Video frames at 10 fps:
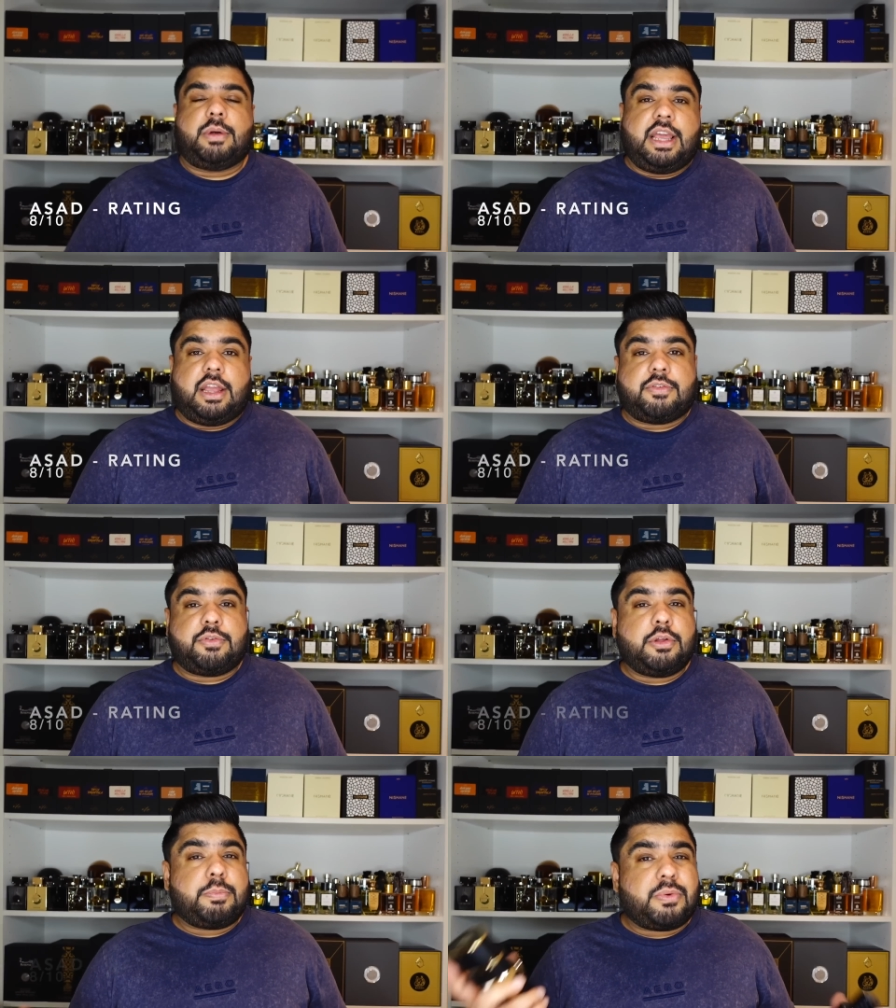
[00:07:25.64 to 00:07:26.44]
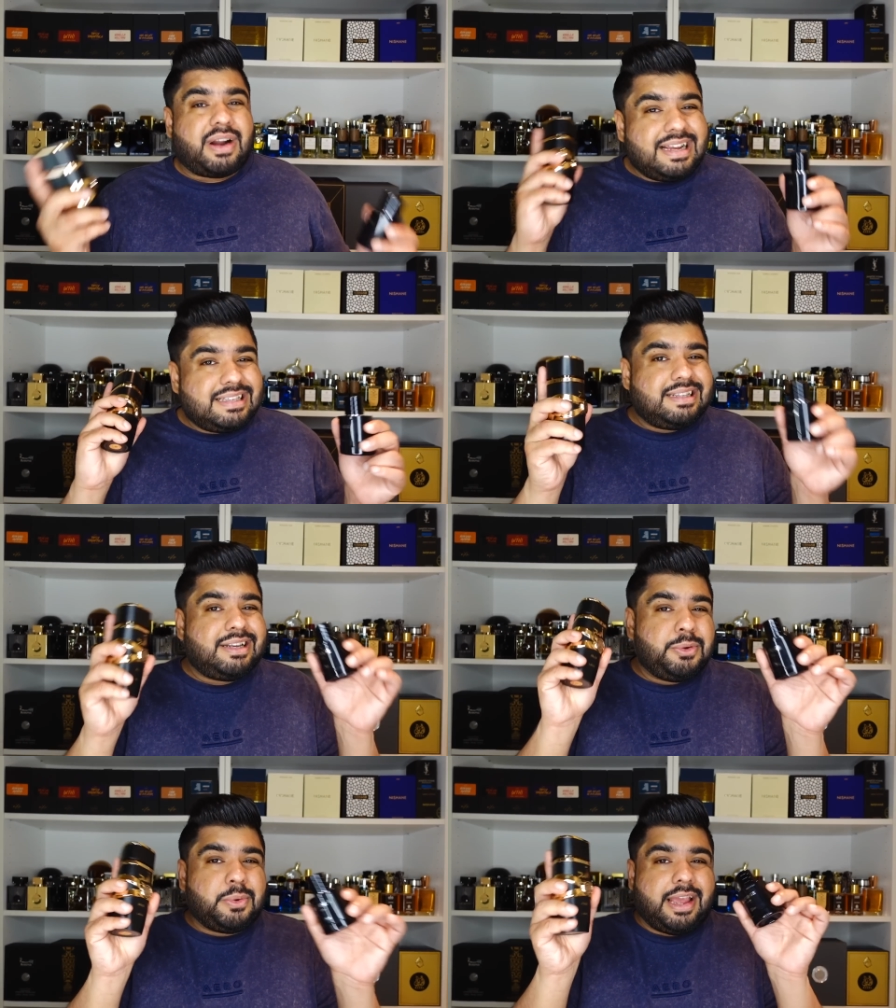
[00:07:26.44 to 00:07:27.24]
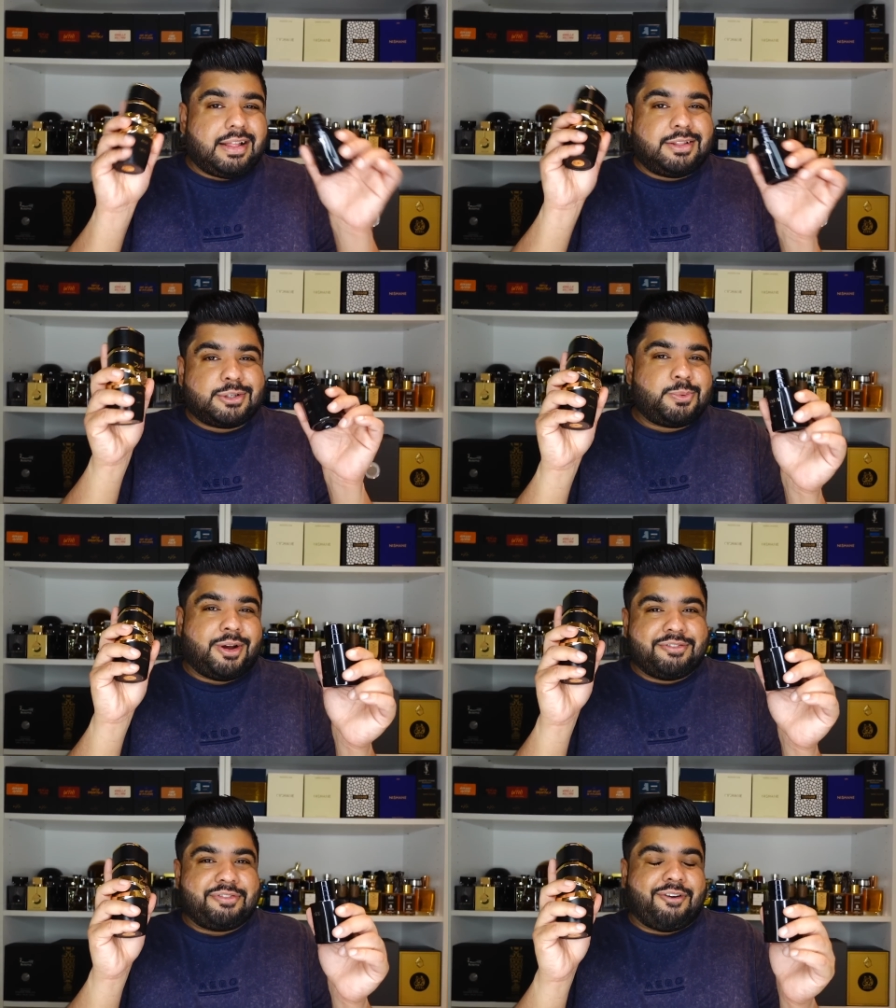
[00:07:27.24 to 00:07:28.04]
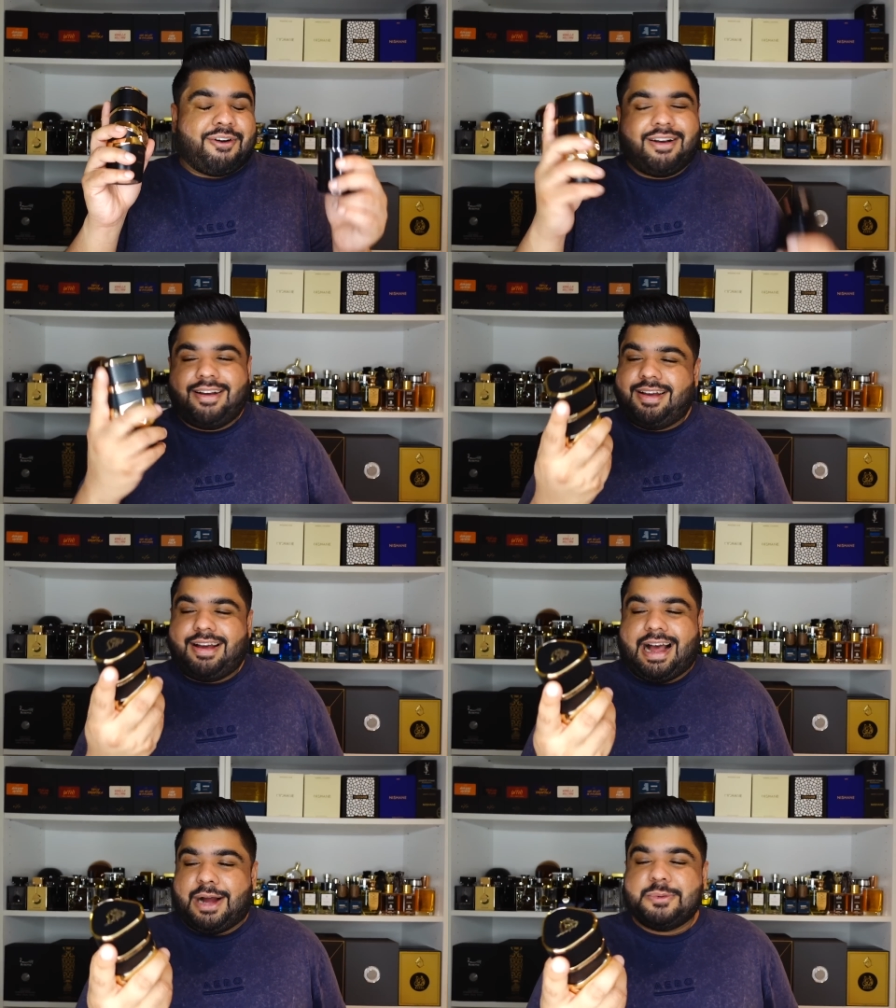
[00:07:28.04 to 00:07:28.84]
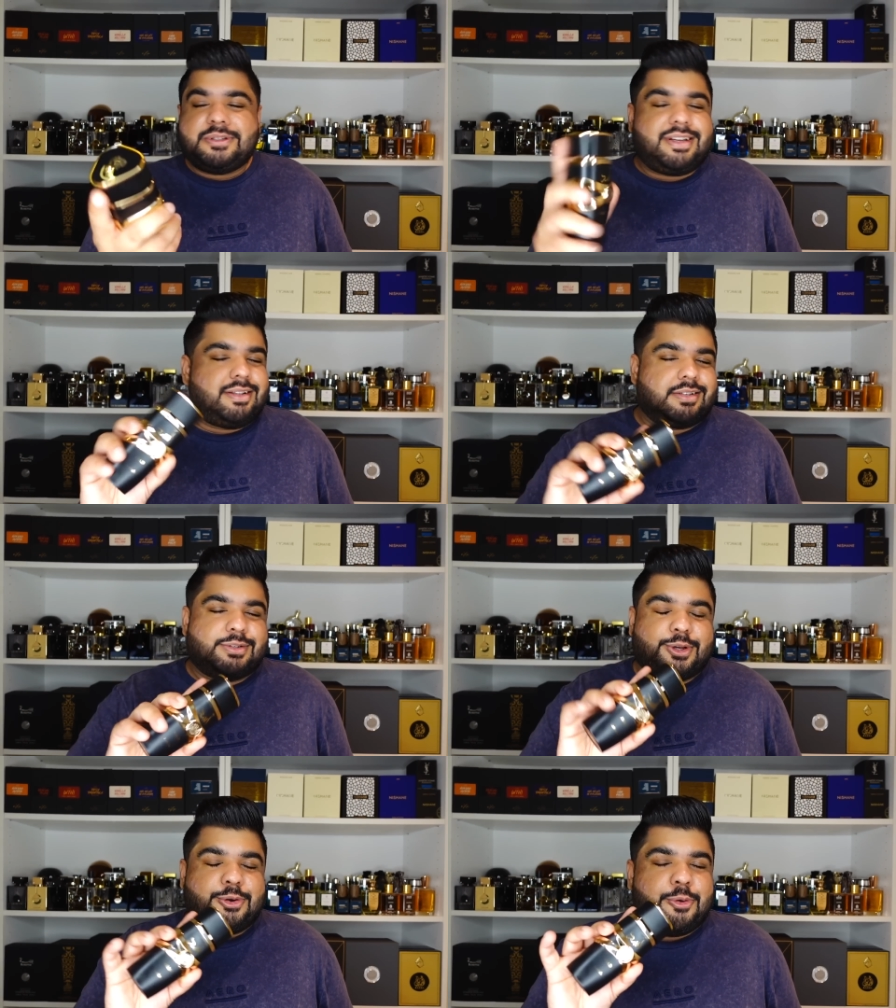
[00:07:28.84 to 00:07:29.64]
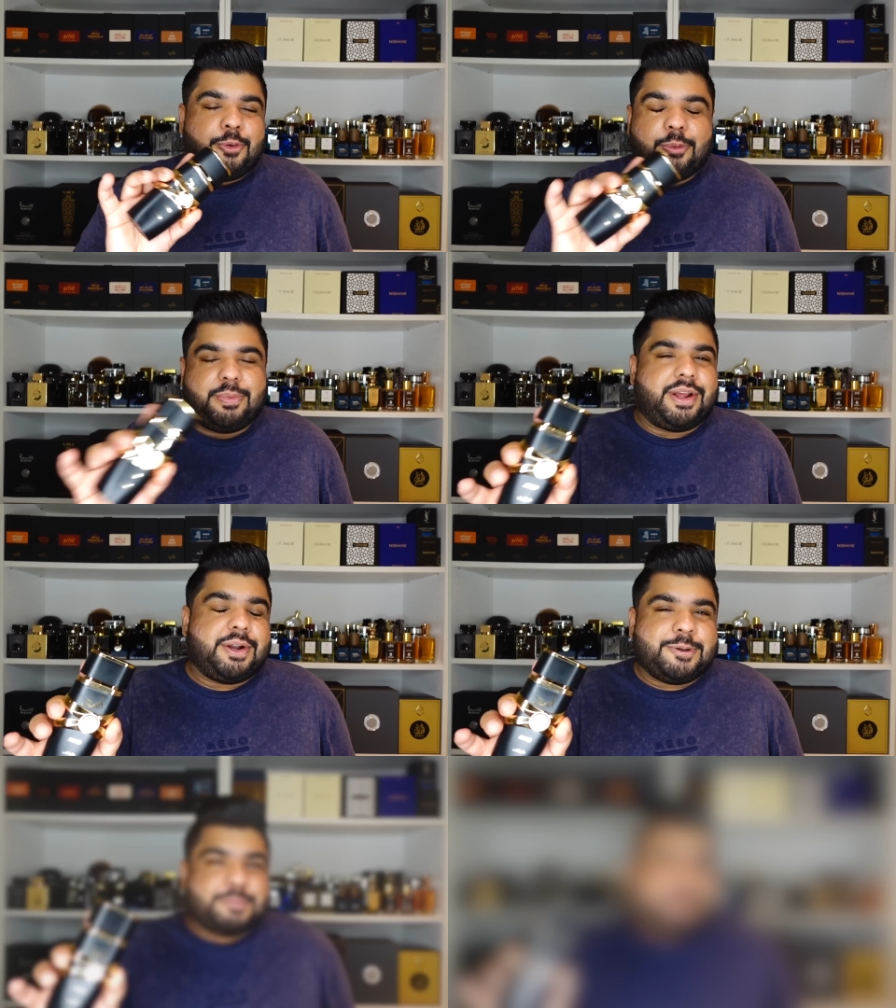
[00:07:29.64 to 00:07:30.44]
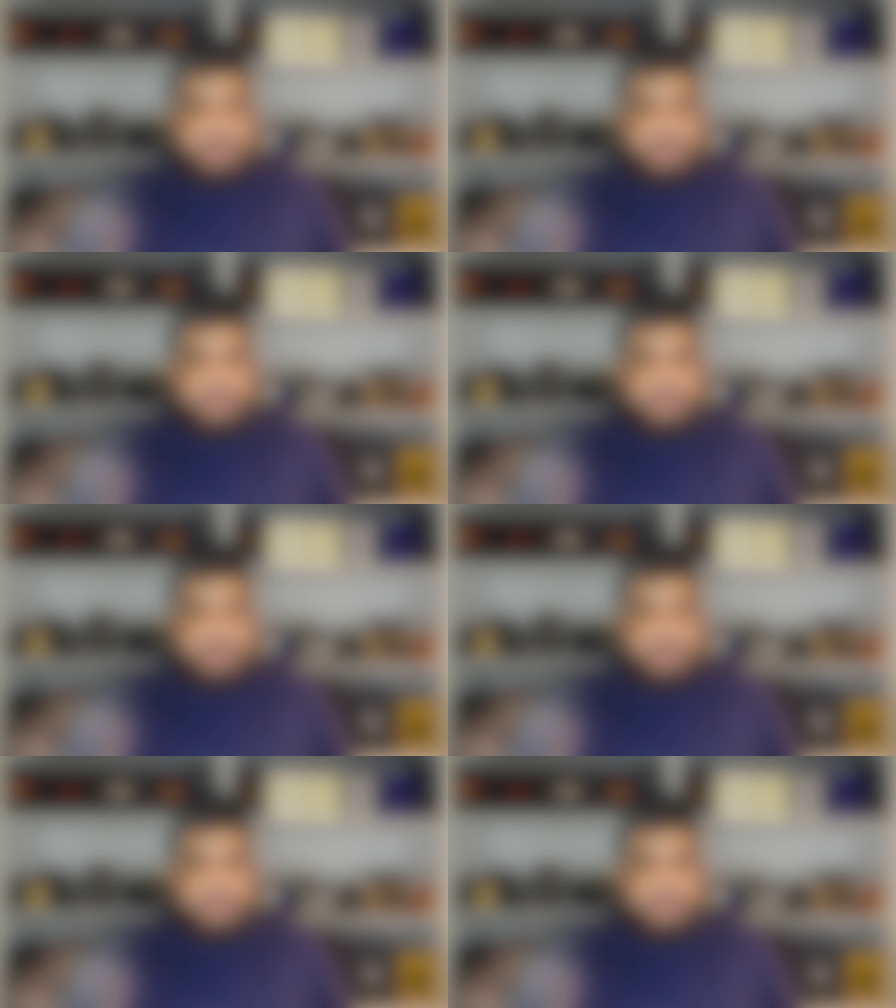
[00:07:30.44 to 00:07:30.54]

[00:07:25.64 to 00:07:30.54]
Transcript: But hey, for the price that you get this one for, I would say this is a no-brainer.